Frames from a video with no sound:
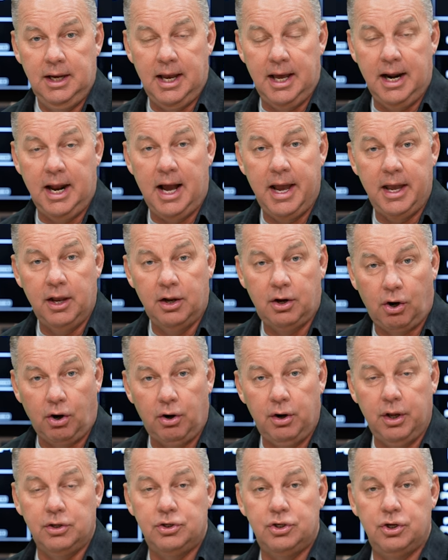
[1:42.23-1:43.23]
And I
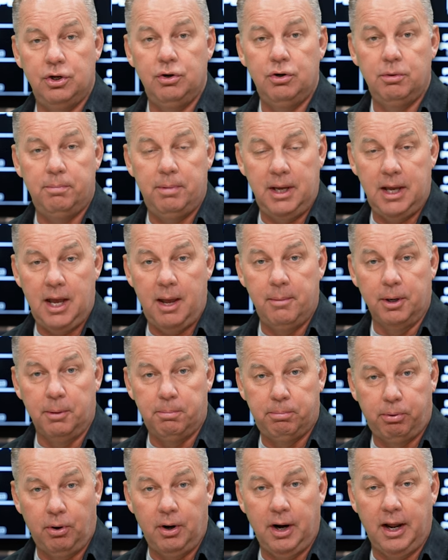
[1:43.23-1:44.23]
encourage you to be able to
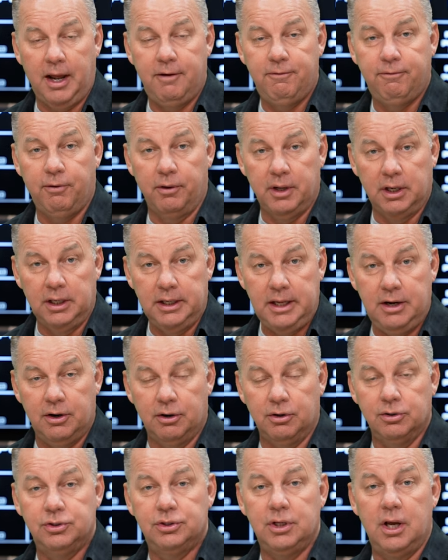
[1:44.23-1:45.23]
pray for the
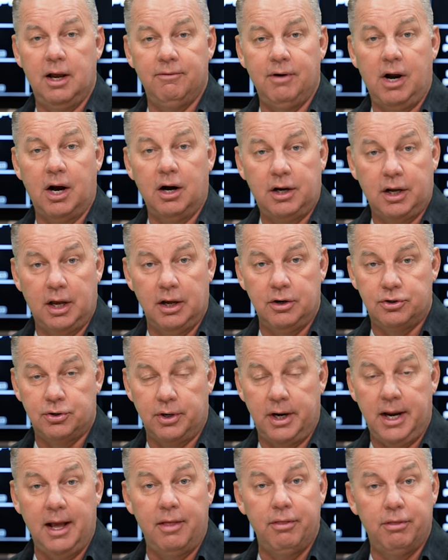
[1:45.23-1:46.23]
leaders of our
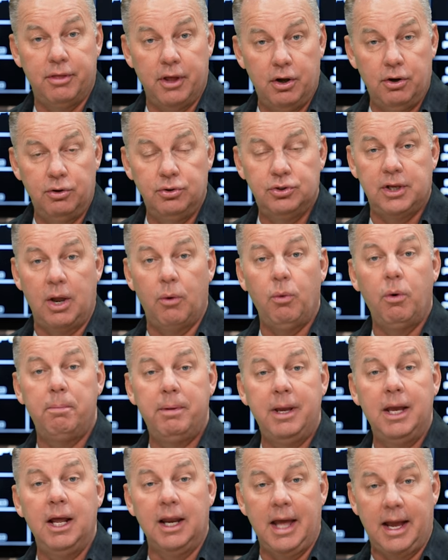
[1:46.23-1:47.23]
country and those that will
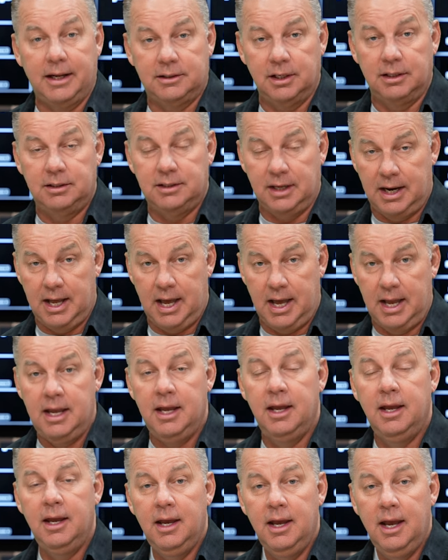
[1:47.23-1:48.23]
be elected
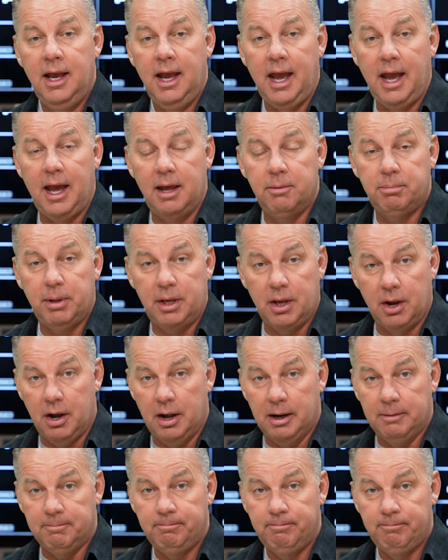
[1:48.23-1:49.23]
today and
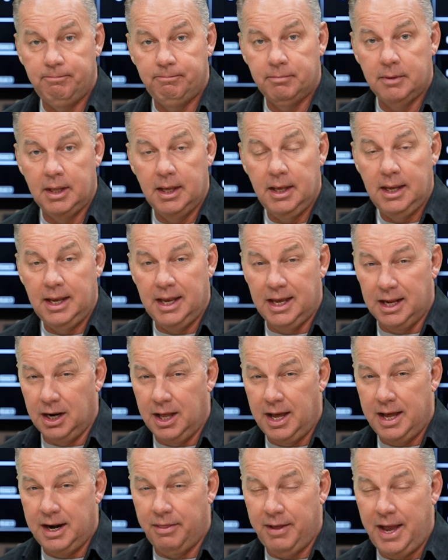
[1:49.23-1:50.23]
beyond. In
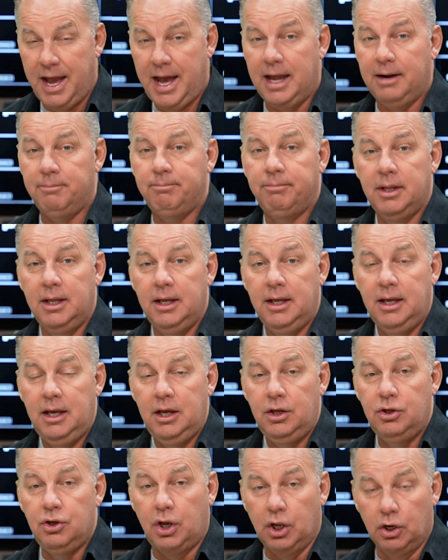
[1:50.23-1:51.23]
light of that,
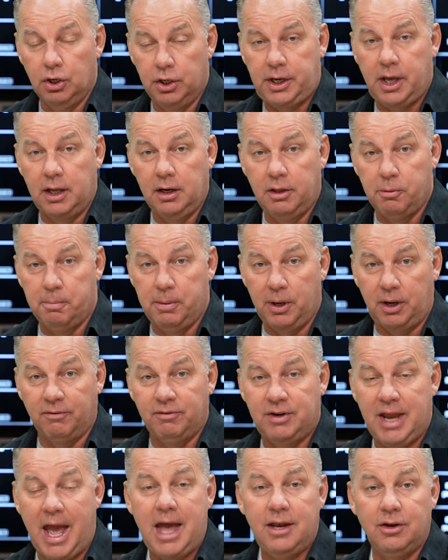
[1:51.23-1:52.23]
you can look into the book
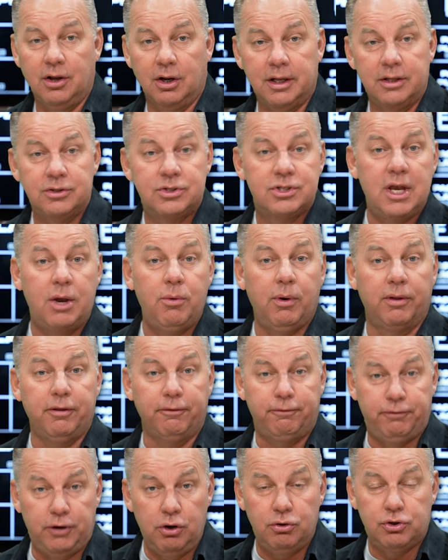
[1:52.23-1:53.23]
of Daniel and see what
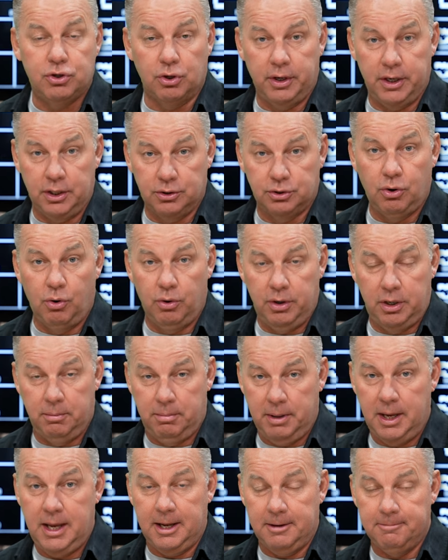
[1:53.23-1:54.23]
the future is going to
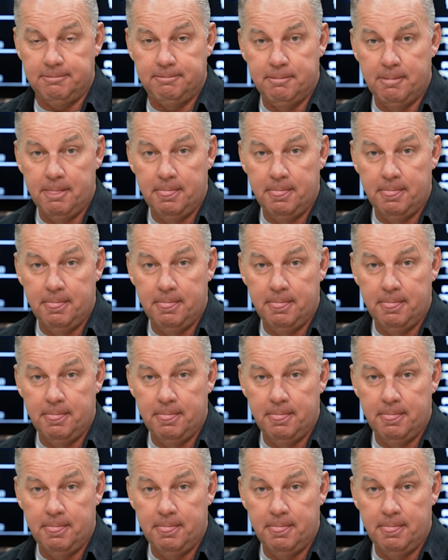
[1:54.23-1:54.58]
be.